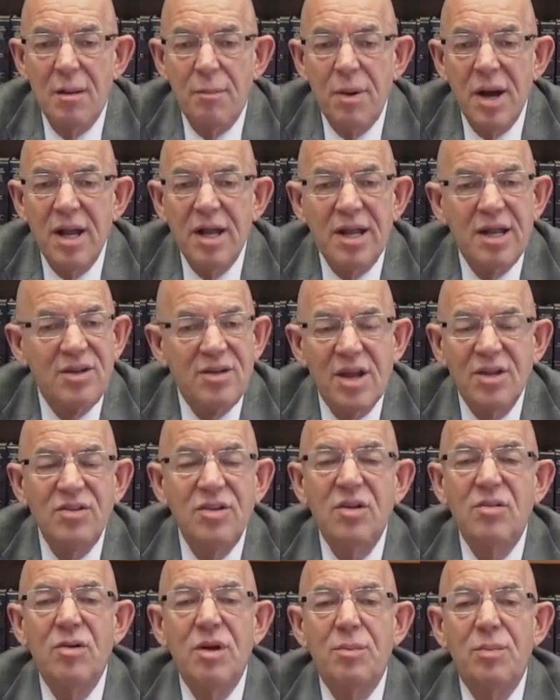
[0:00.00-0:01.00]
But it
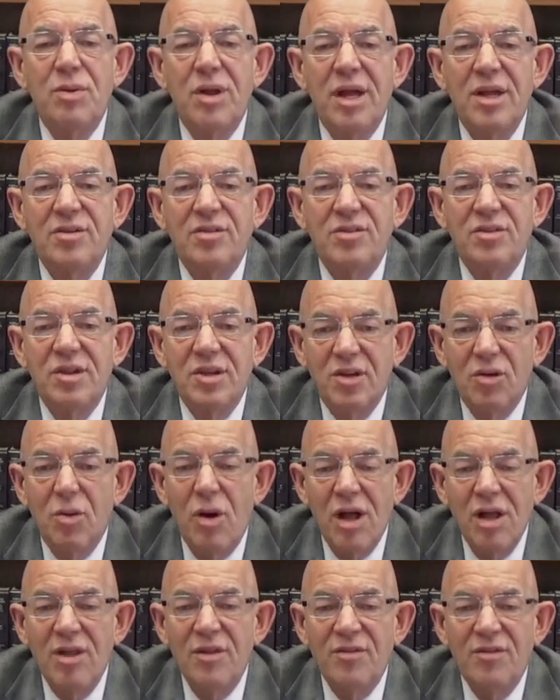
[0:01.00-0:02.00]
doesn't replace the
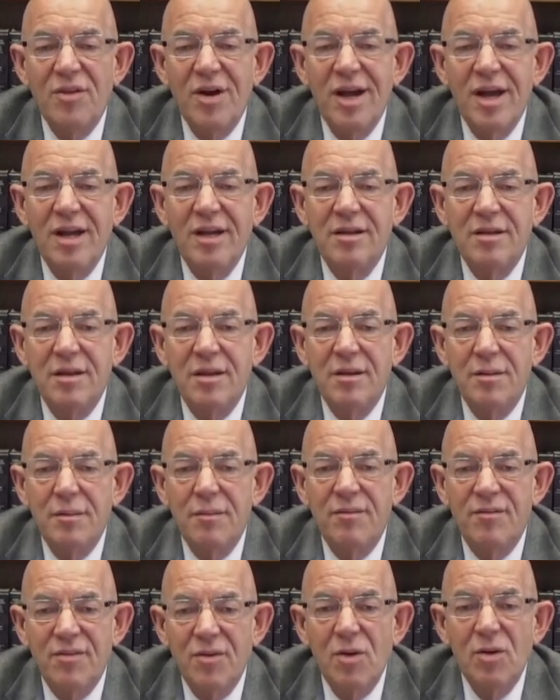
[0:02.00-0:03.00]
qualified
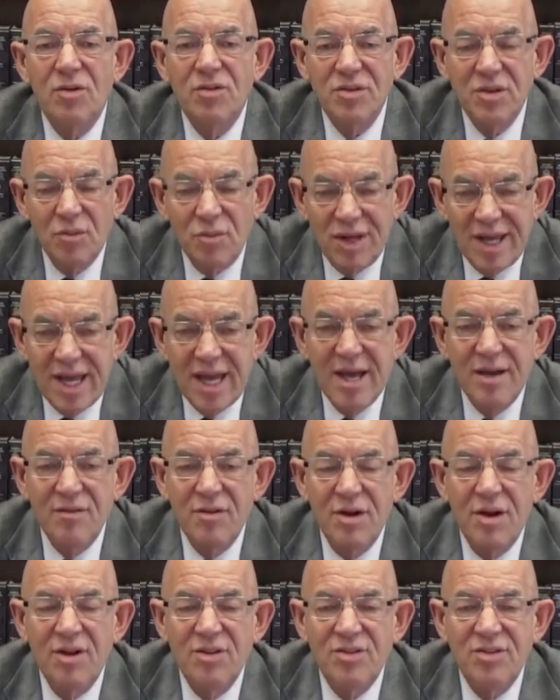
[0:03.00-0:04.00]
folks that we
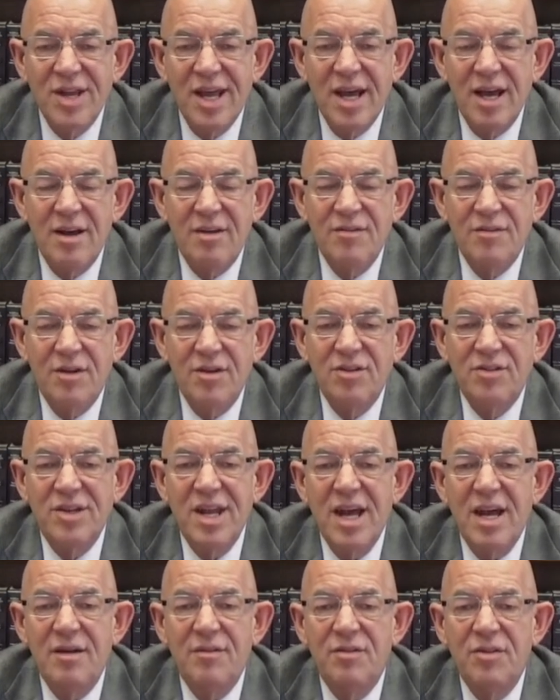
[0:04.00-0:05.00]
have on our staff. Our
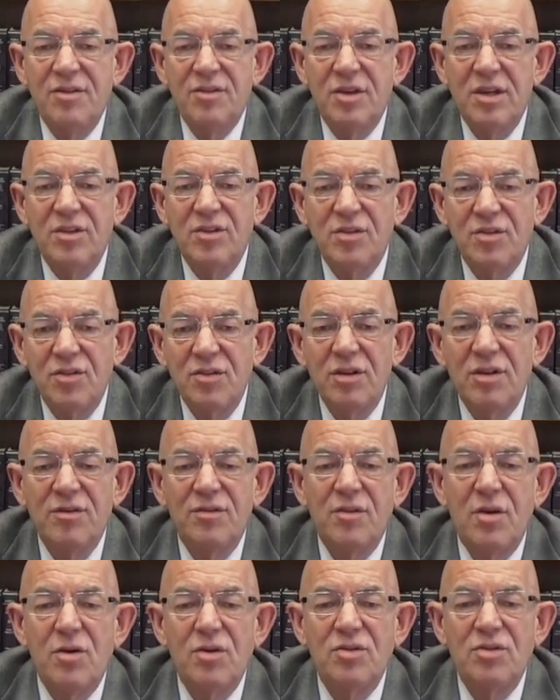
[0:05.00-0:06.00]
staff is full
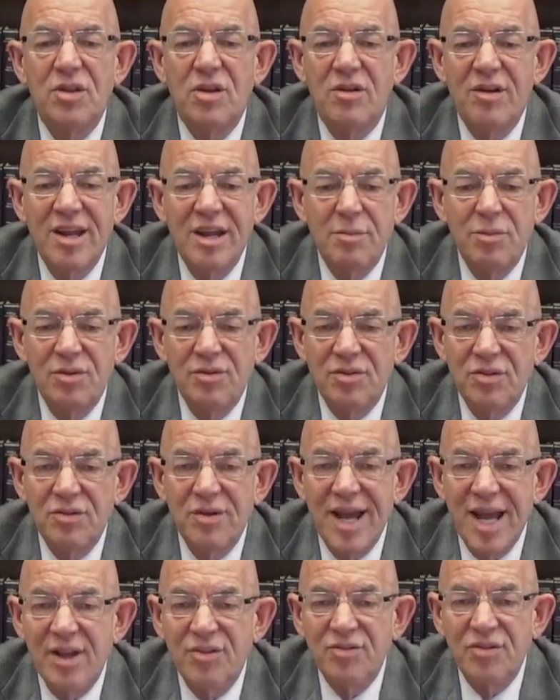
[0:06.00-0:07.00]
of folks that are able
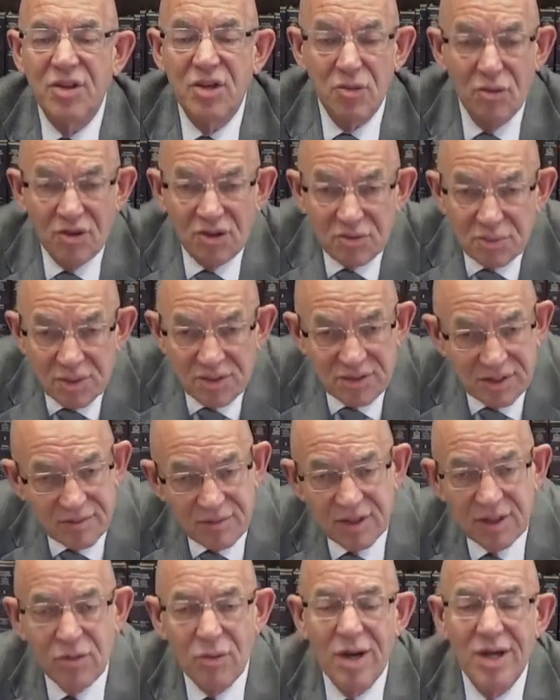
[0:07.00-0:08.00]
to answer your
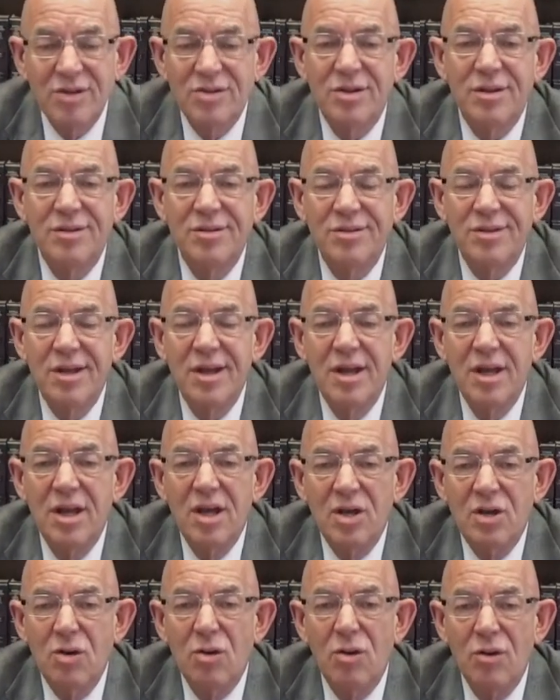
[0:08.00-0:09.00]
specific questions,
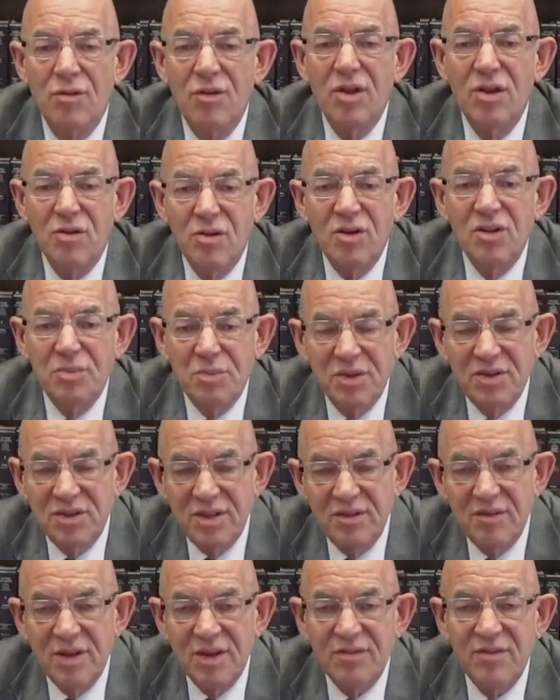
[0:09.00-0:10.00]
go over your
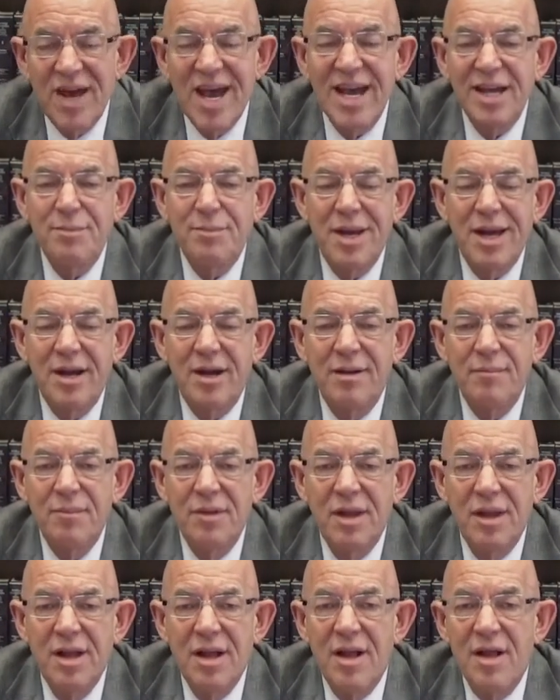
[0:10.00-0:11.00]
specific fact
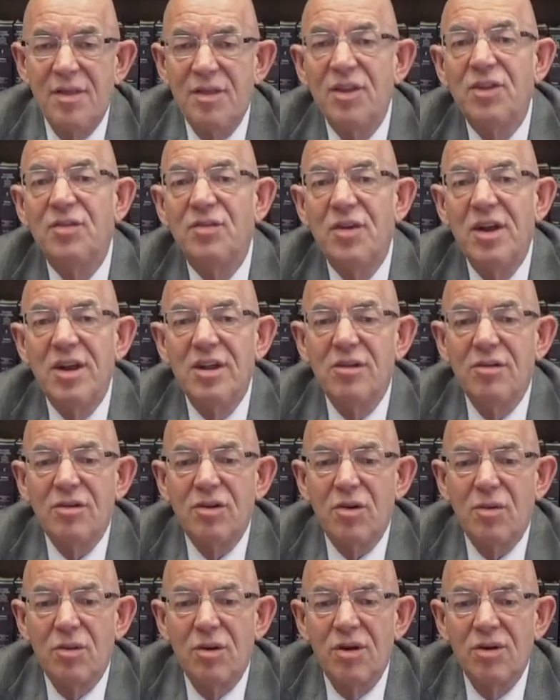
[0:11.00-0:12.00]
pattern. This video,
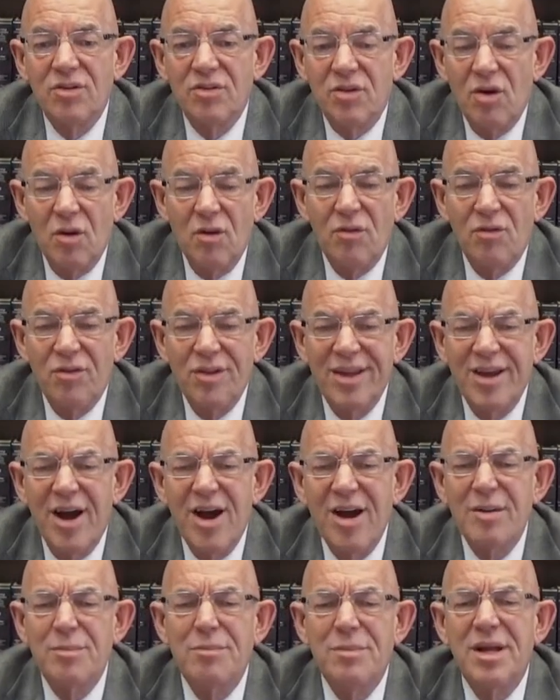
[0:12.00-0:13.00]
of course, hopefully
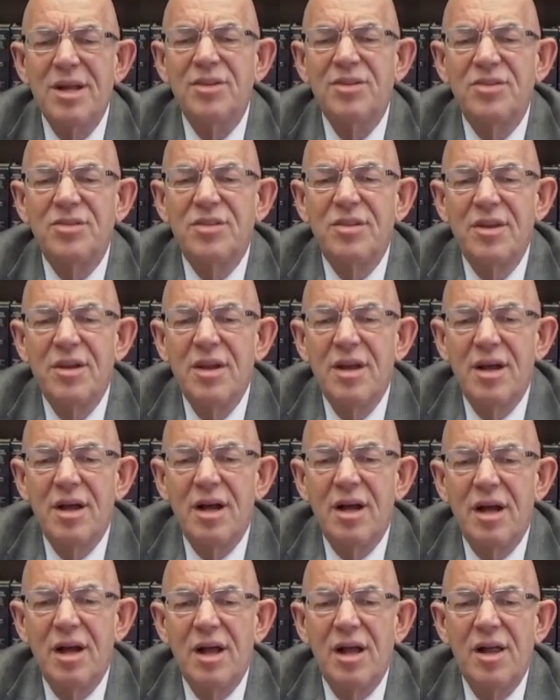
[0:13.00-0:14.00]
augments
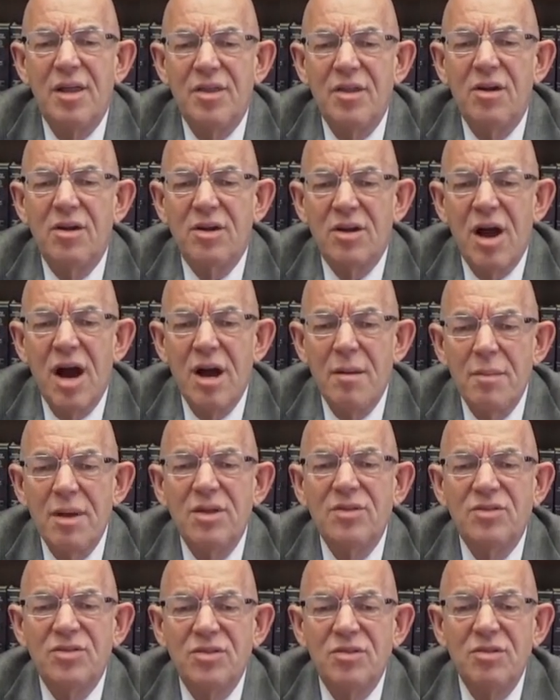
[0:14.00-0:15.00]
their
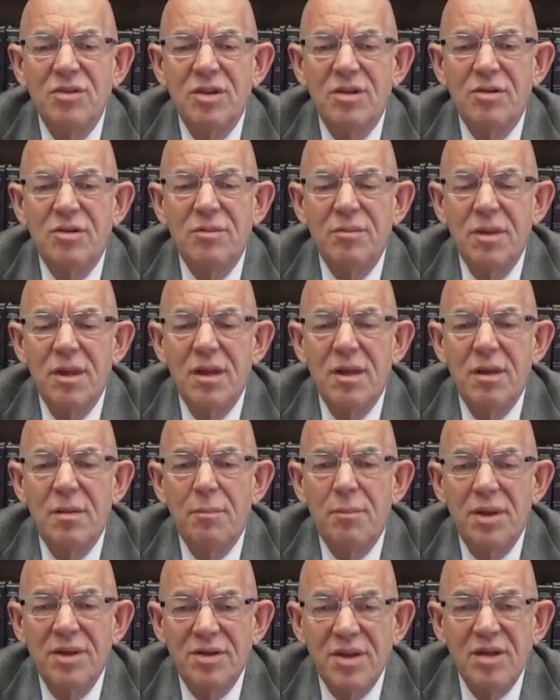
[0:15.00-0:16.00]
comments to you,
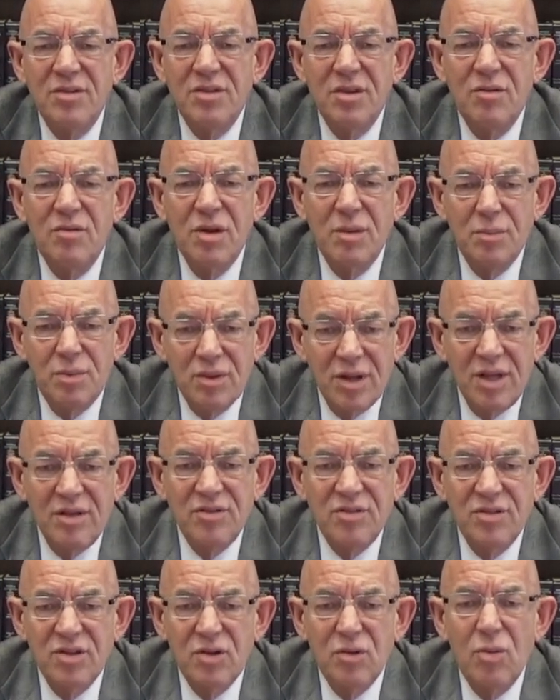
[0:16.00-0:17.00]
but doesn't
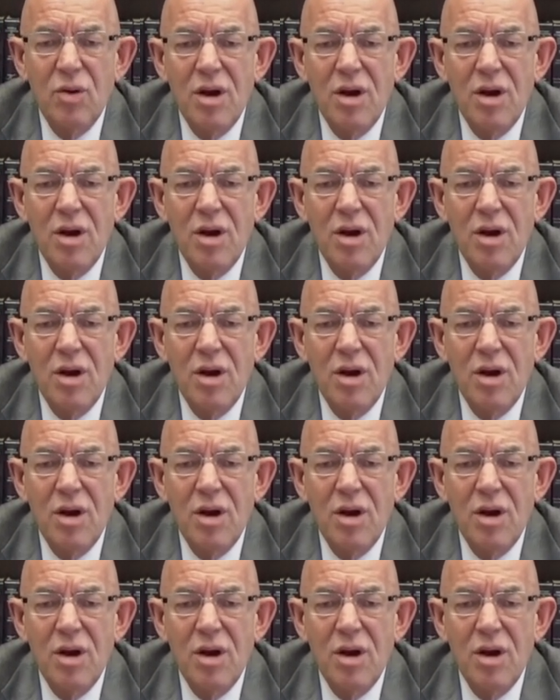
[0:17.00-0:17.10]
replace the